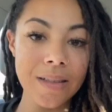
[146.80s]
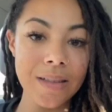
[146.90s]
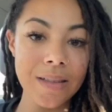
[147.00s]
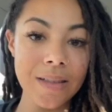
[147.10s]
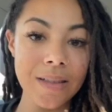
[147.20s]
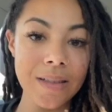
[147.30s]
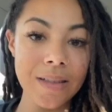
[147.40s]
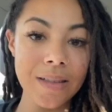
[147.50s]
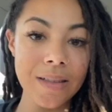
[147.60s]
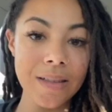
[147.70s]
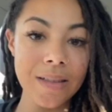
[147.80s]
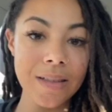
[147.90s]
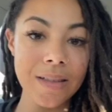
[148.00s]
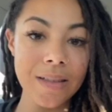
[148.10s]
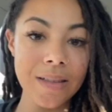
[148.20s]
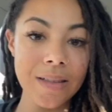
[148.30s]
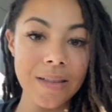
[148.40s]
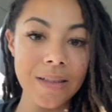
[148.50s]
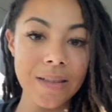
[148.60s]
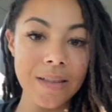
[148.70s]

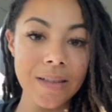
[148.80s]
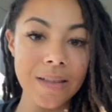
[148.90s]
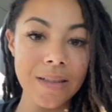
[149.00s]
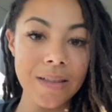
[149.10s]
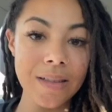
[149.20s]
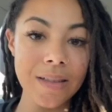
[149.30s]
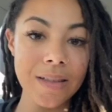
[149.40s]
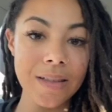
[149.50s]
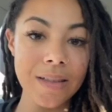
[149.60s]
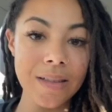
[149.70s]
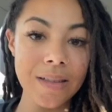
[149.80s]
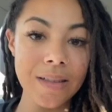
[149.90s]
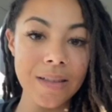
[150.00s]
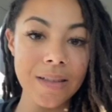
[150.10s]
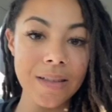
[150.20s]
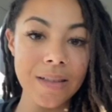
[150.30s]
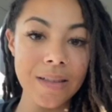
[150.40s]
The person shown says nothing.